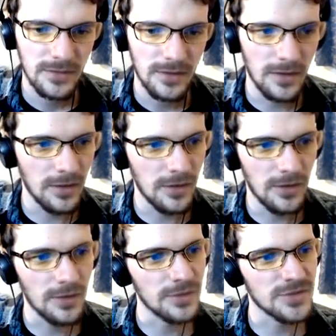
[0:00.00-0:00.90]

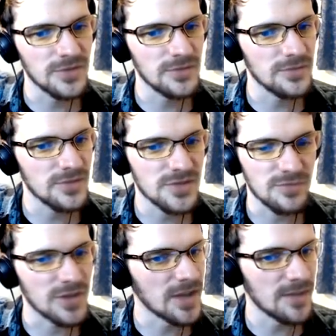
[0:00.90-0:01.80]
Oh, dudes, we
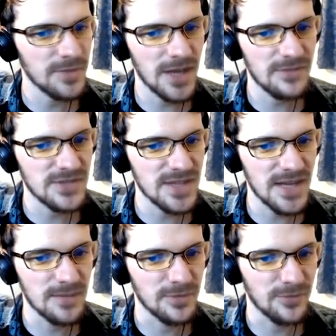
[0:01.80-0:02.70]
can't be having that,
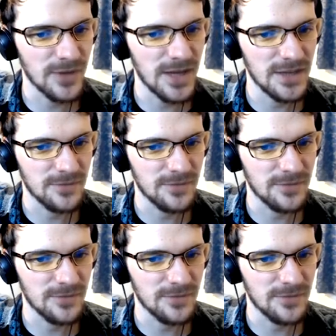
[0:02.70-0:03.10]
I'm afraid.